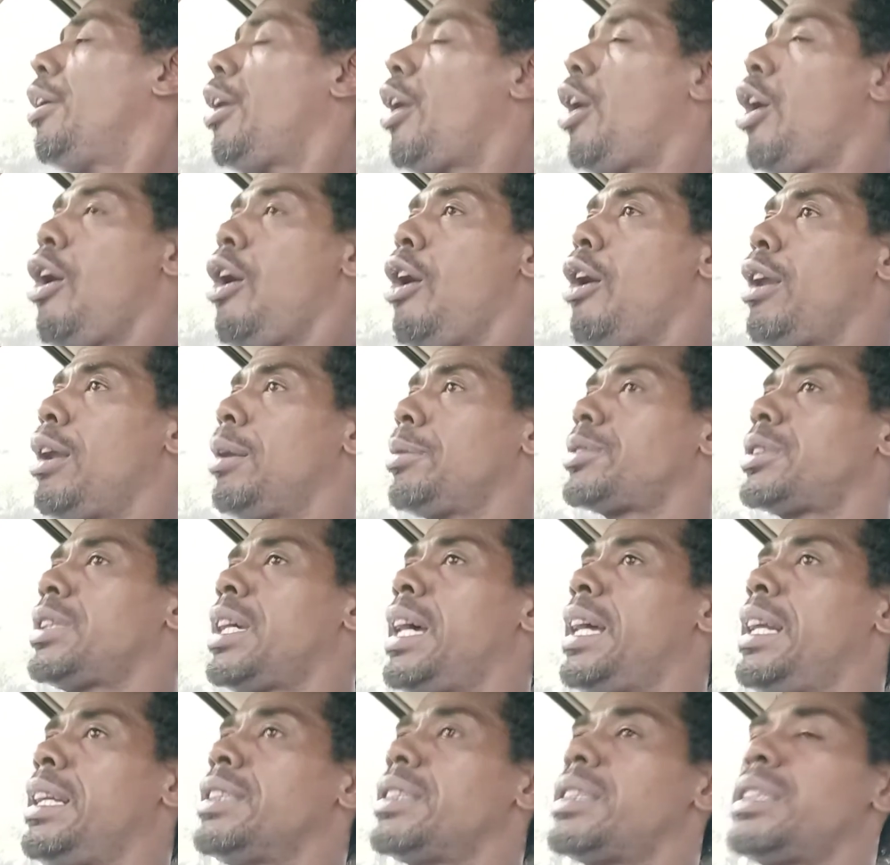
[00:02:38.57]
All I'm
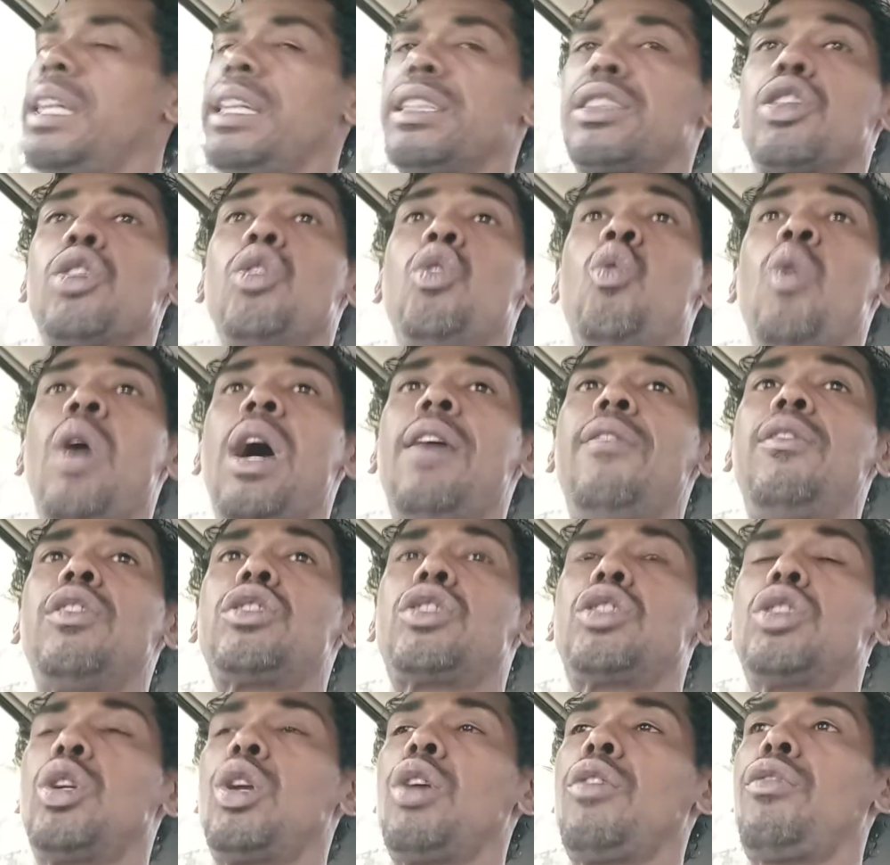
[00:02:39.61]
saying is this. Whoever
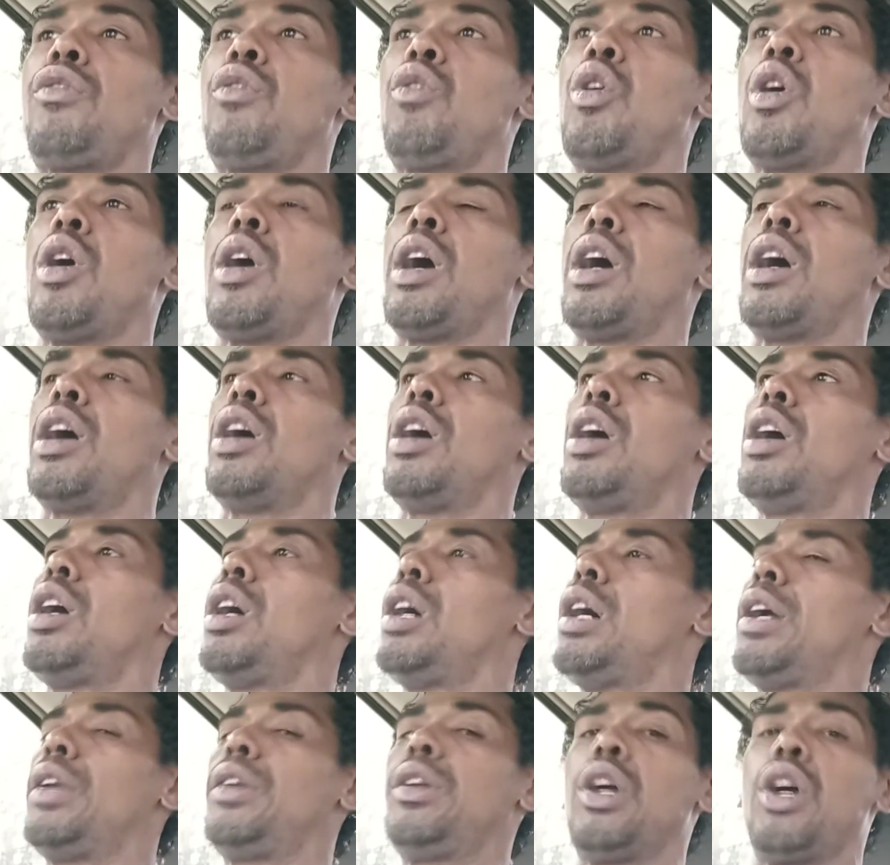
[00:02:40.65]
stood up for
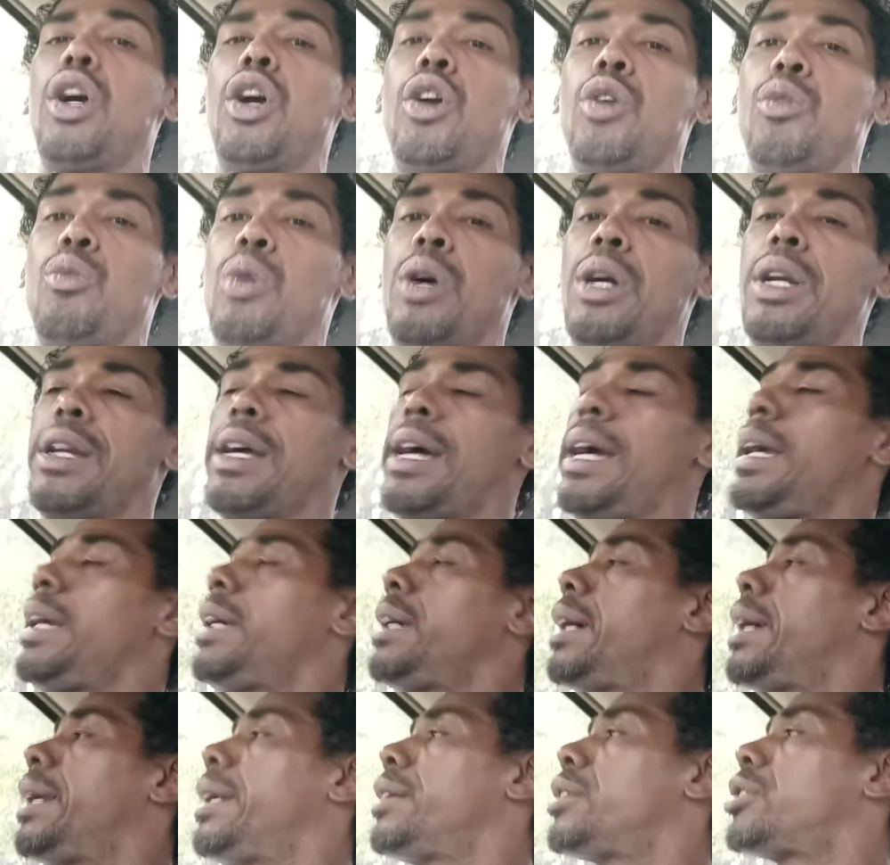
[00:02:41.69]
a nerd one day
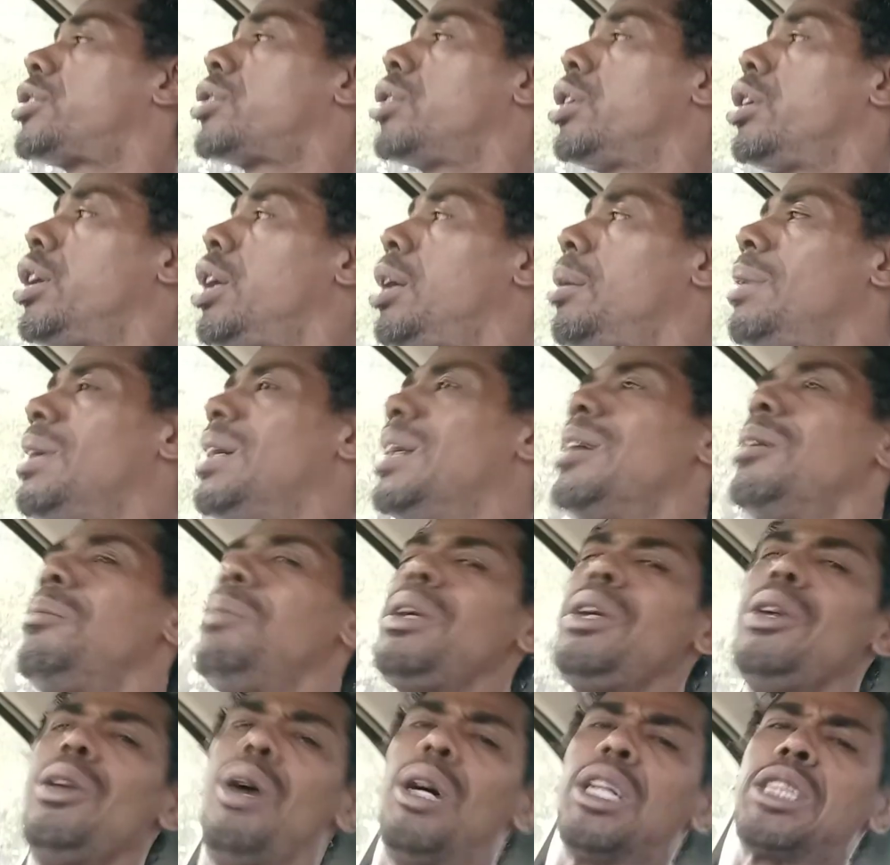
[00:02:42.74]
and it stood up,
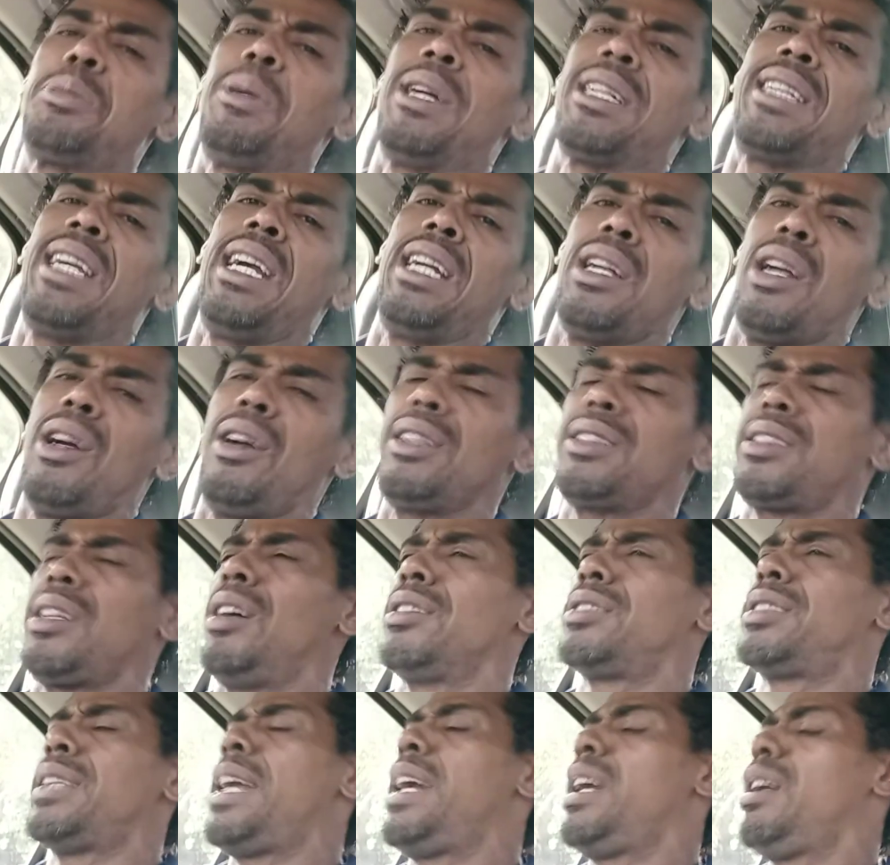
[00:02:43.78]
you don't expect that nerd to
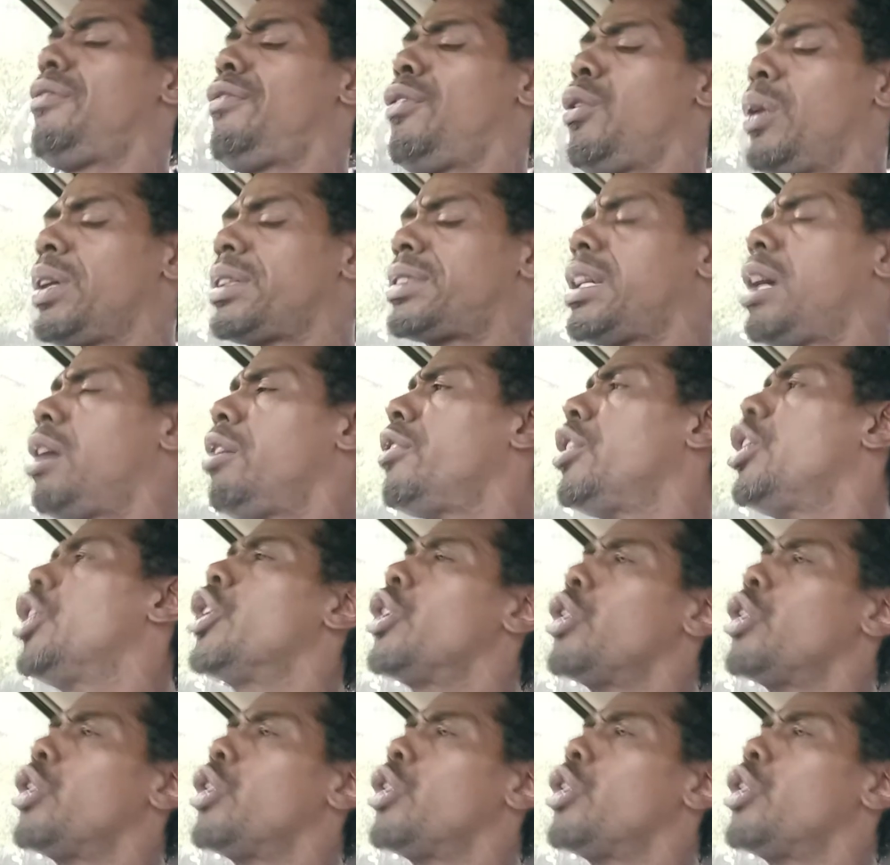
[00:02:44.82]
start standing up for itself.